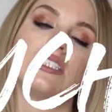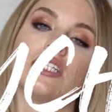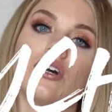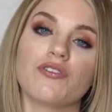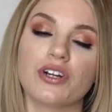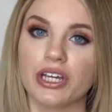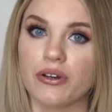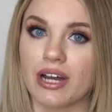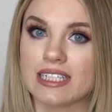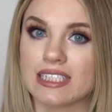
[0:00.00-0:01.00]
So for
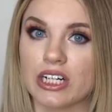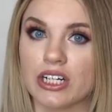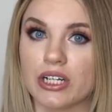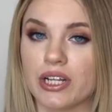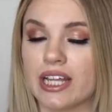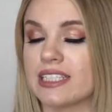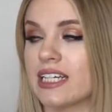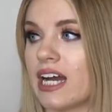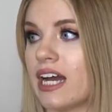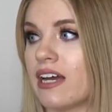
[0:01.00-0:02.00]
you guys that are new to this,
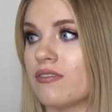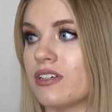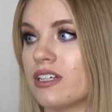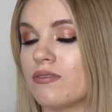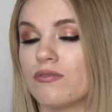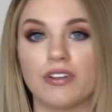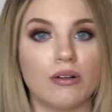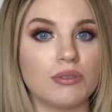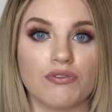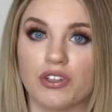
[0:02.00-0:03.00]
I've
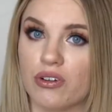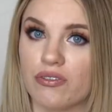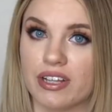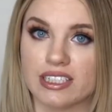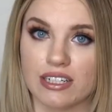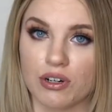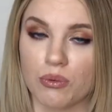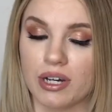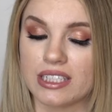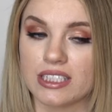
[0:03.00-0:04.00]
filmed a few of these
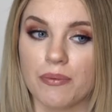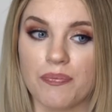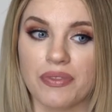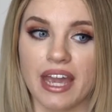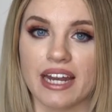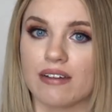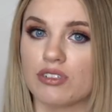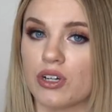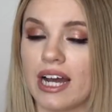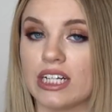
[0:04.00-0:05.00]
different ones, and I've
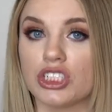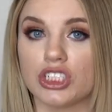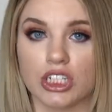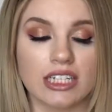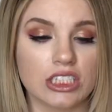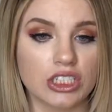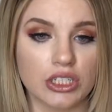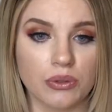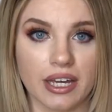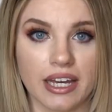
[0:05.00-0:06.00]
tried just
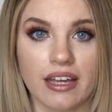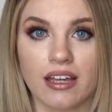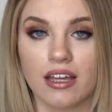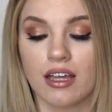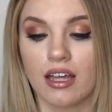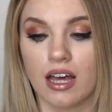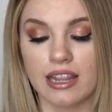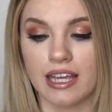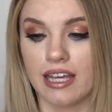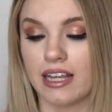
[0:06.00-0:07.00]
doing
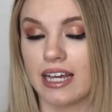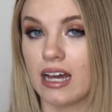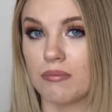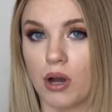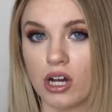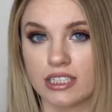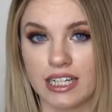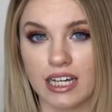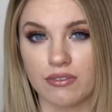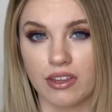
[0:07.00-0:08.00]
the like
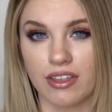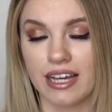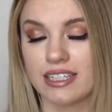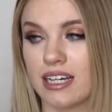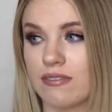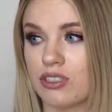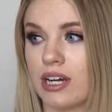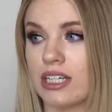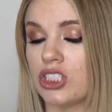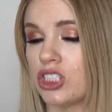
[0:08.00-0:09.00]
unboxing of the things. I've
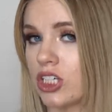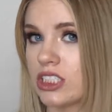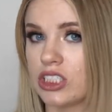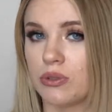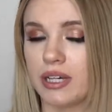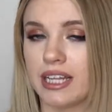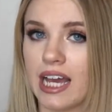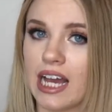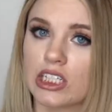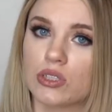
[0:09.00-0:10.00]
tried just doing
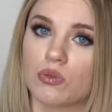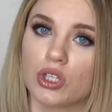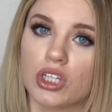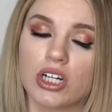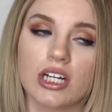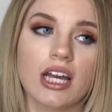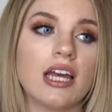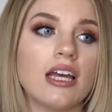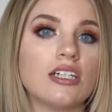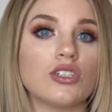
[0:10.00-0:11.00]
the actual look.
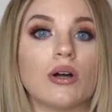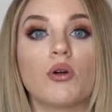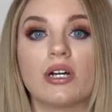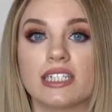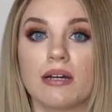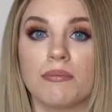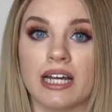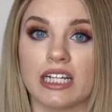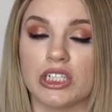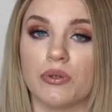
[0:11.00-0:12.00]
So I'm going to
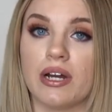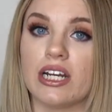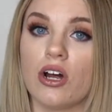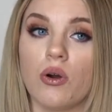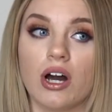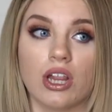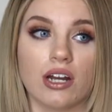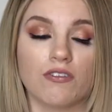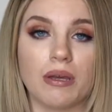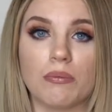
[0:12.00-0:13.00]
combine the two. I know a
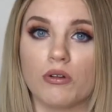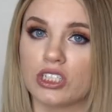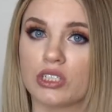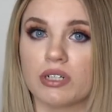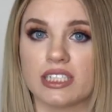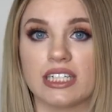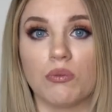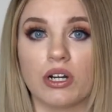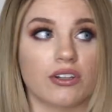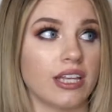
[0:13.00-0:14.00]
lot of people just want to see
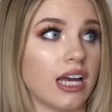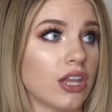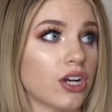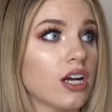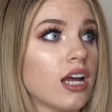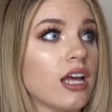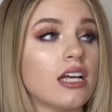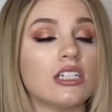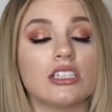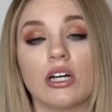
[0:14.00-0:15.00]
one or the other.
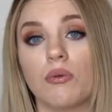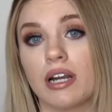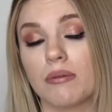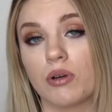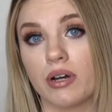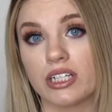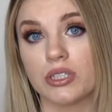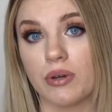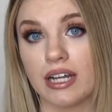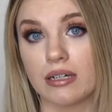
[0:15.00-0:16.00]
So what I'm going
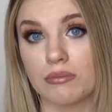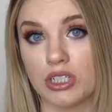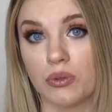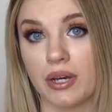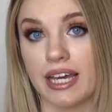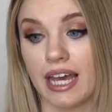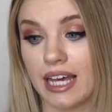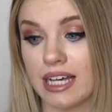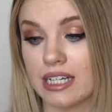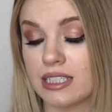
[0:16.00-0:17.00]
to end up doing
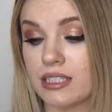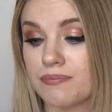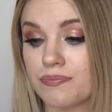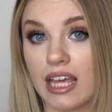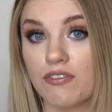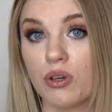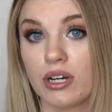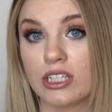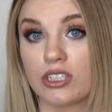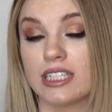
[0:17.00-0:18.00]
is, if you
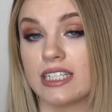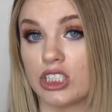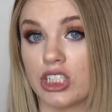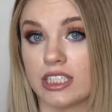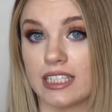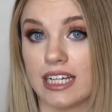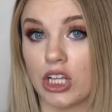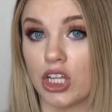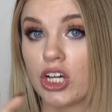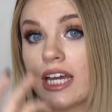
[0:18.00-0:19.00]
are interested in just seeing
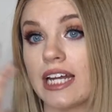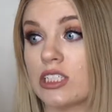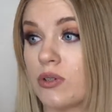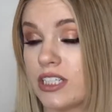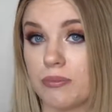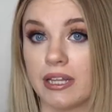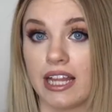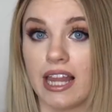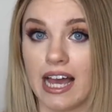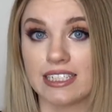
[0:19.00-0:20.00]
the look, it is going to be
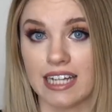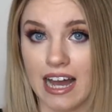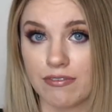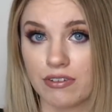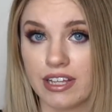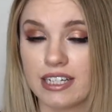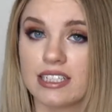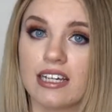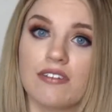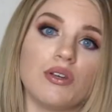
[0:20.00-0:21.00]
the last half of
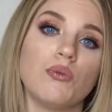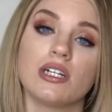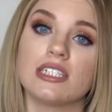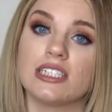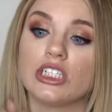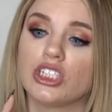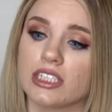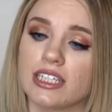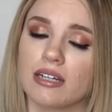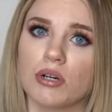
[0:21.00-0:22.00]
this. If you want to see
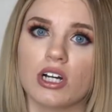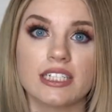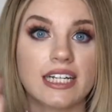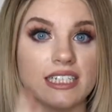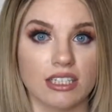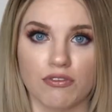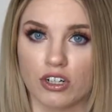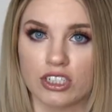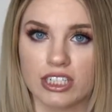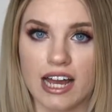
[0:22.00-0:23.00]
just the unboxing, it's the
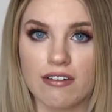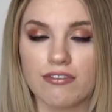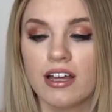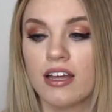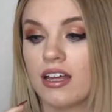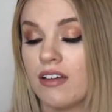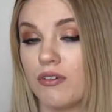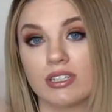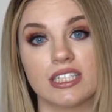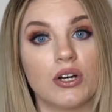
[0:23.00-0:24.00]
first half. If
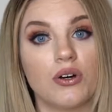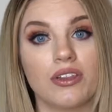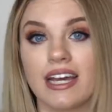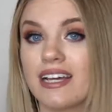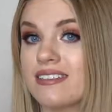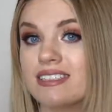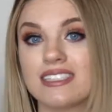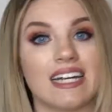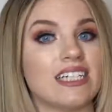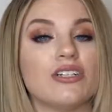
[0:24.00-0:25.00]
you want to see the whole thing,
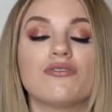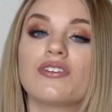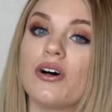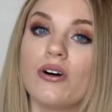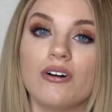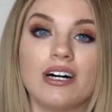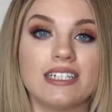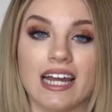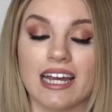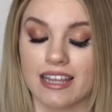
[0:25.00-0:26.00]
stay tuned for the whole
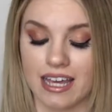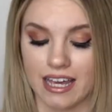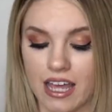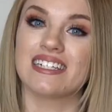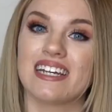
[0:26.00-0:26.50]
dang thing.